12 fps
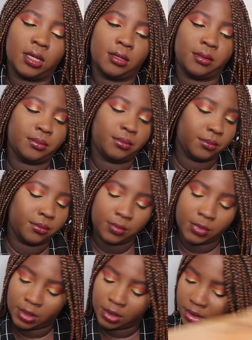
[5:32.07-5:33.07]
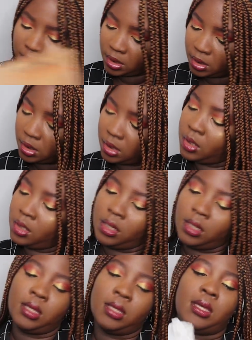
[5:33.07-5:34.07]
this is. Okay.